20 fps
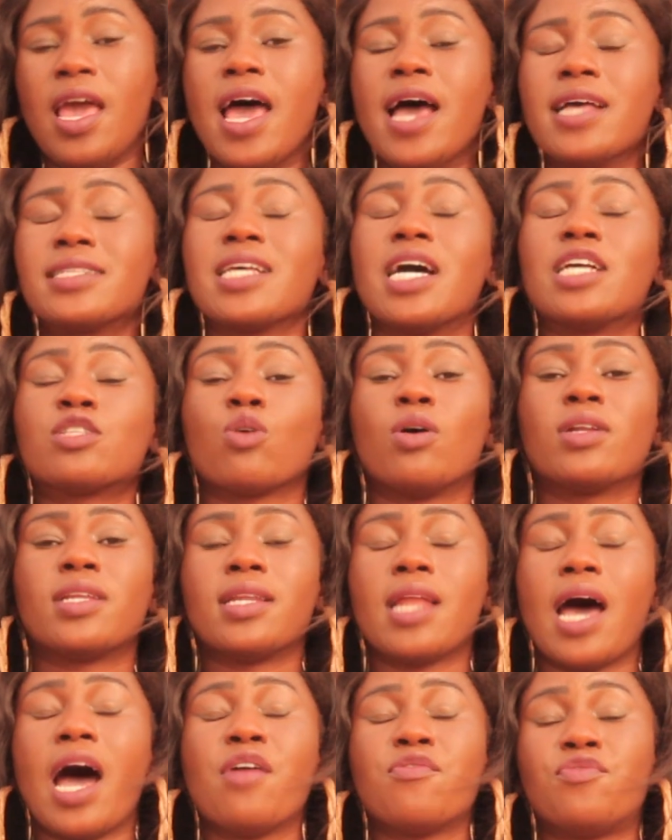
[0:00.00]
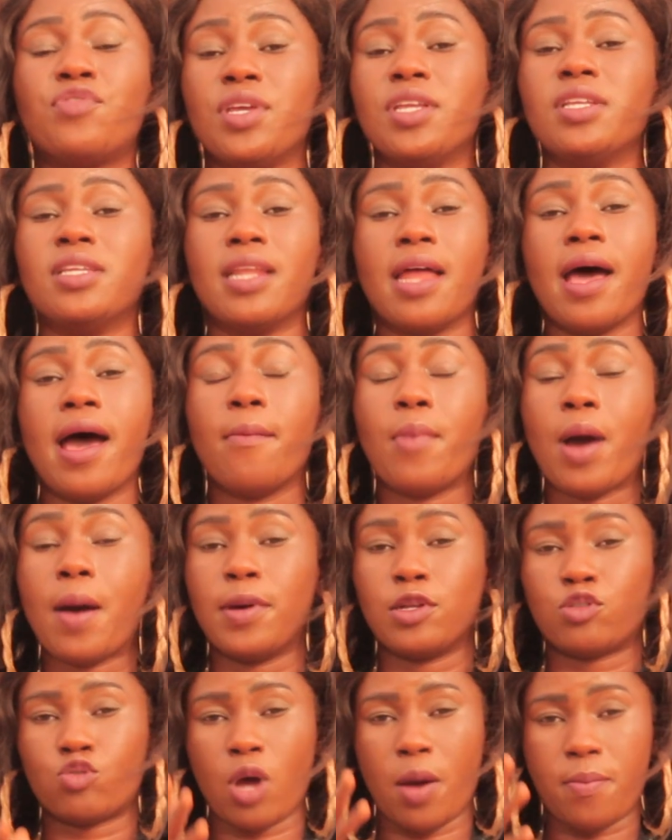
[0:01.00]
As that's what the night drinking in our
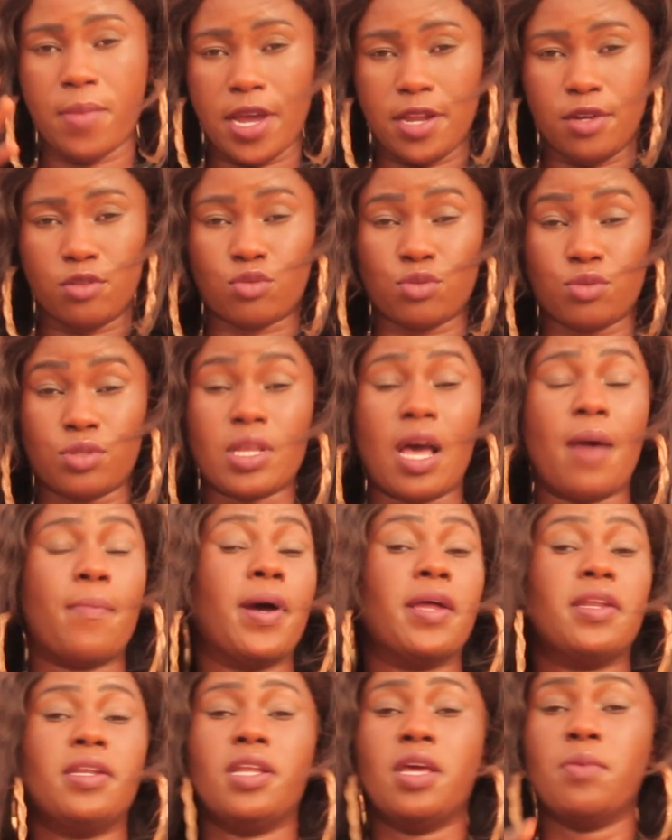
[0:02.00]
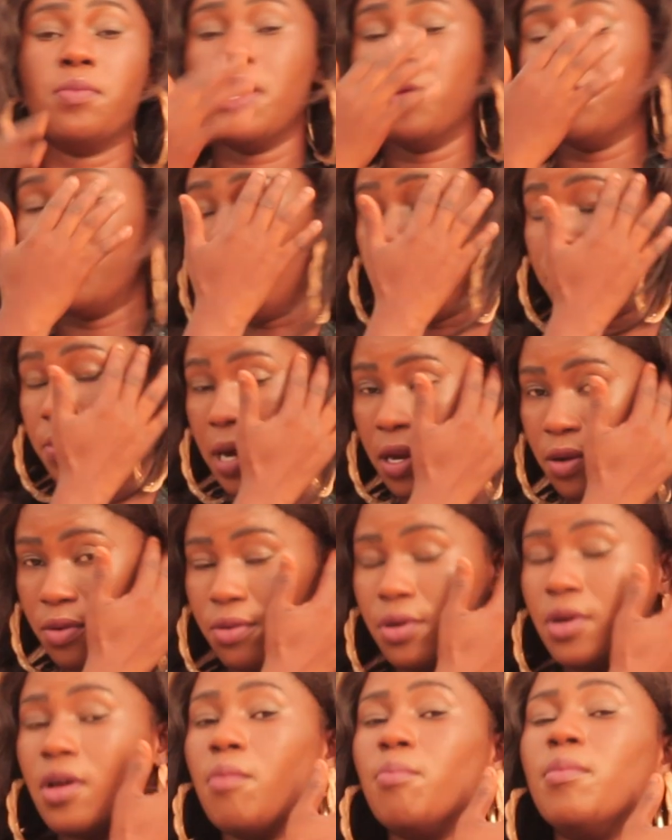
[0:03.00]
barber to a minus, who sabbining a baby be
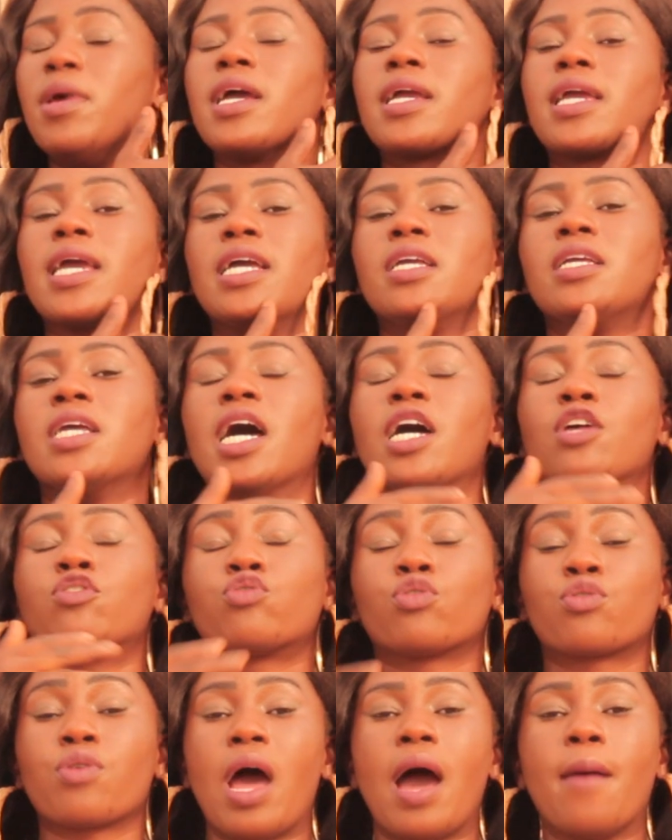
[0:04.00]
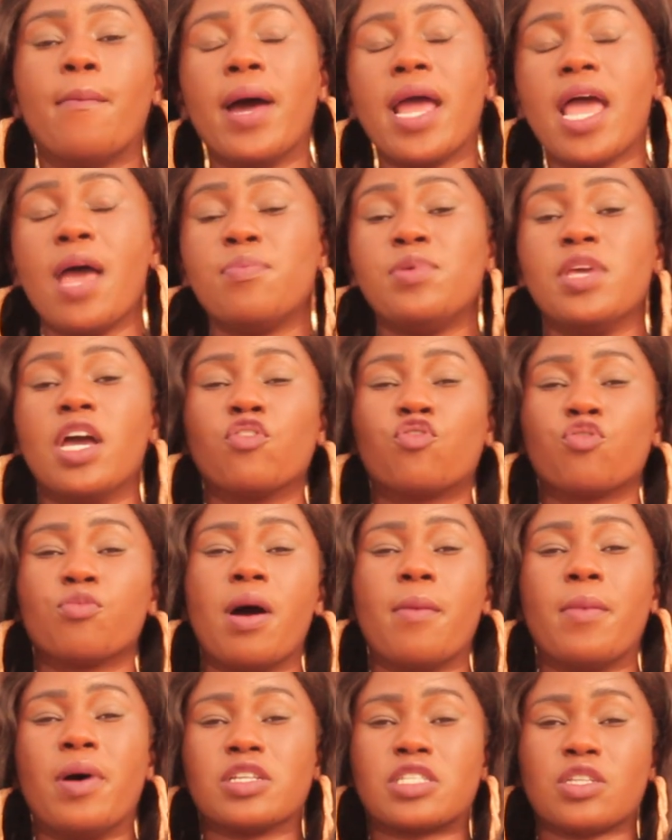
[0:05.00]
one. Make it, and so cry, buy a beer to
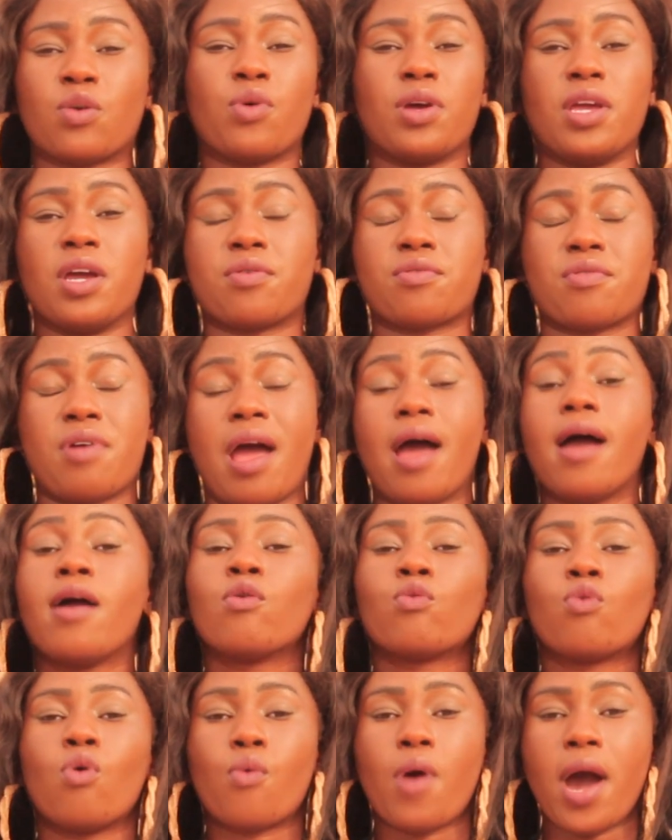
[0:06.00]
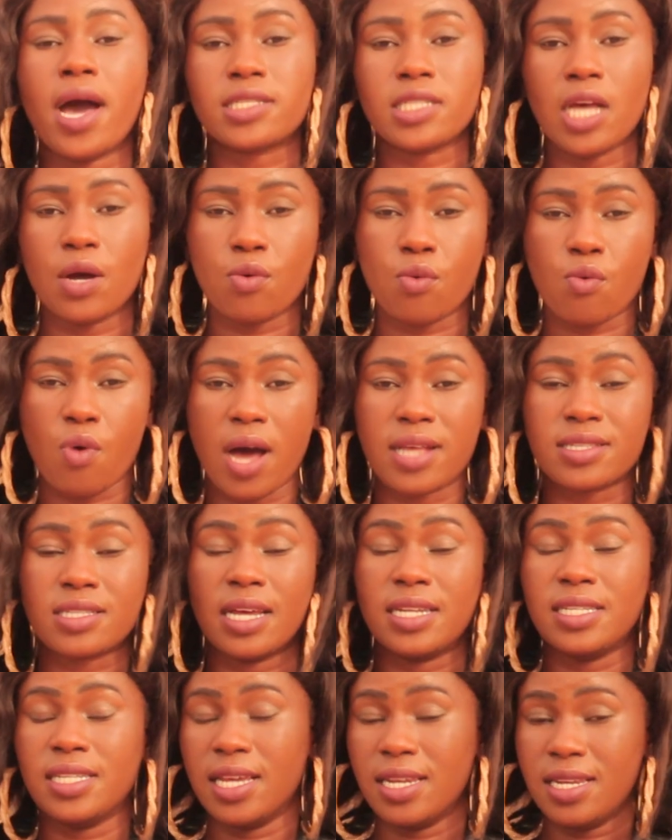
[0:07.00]
mamma, so for your cry, or quass uncle quass
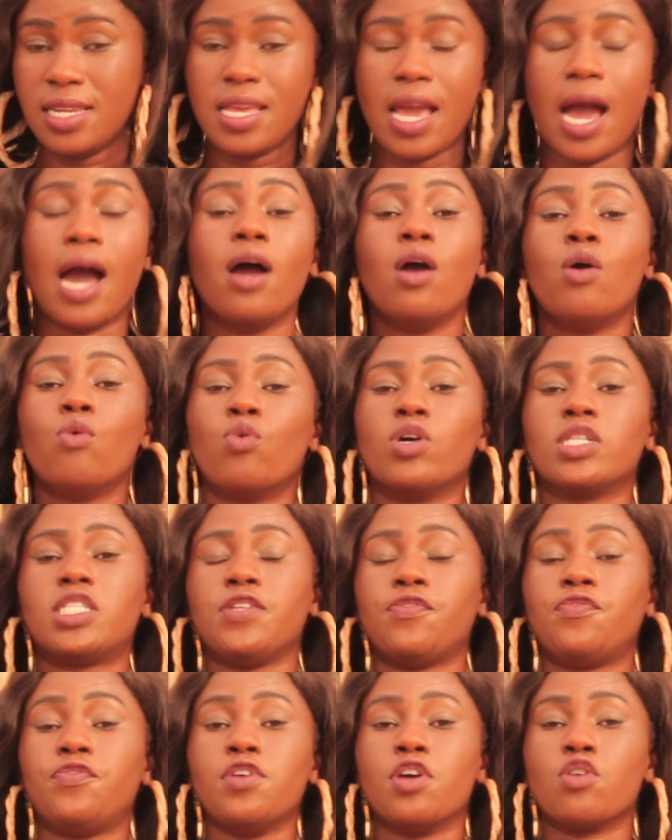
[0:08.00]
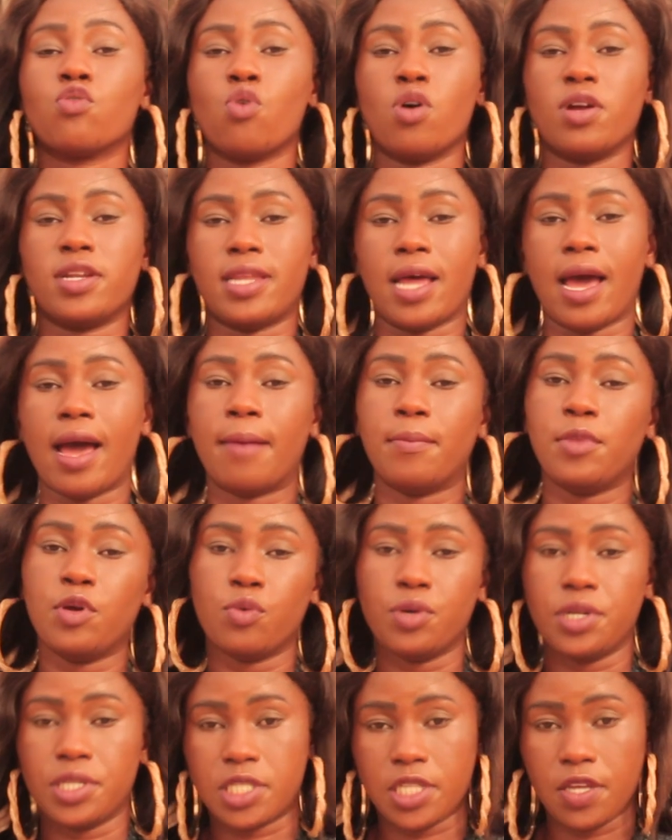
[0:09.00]
and near near what if you know what me
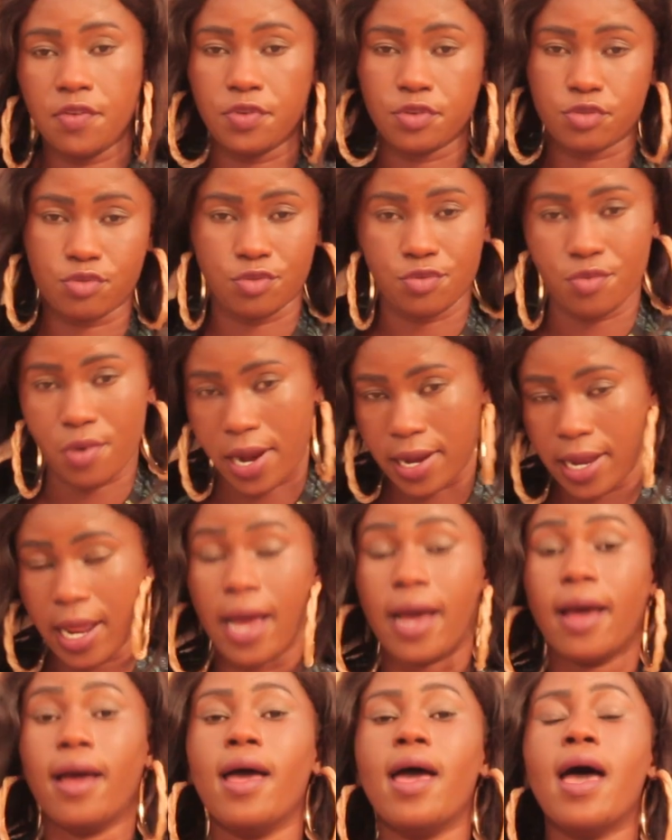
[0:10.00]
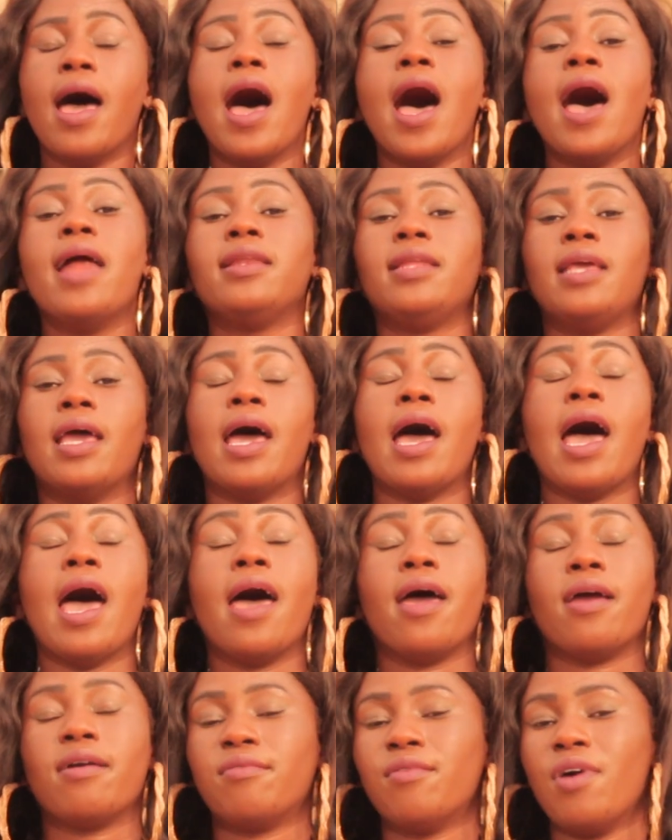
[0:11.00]
when the TV is so no other. And
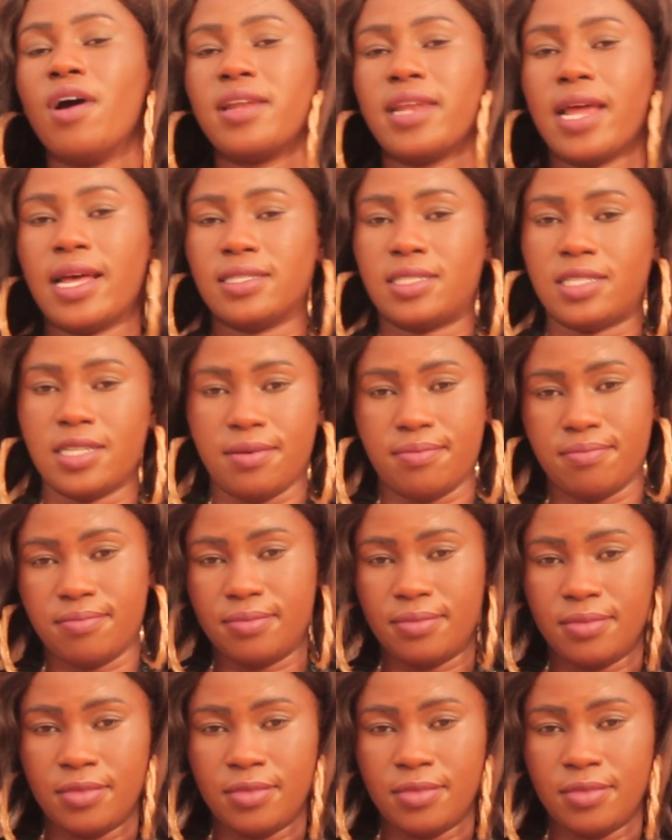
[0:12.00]
yeah, one nantem.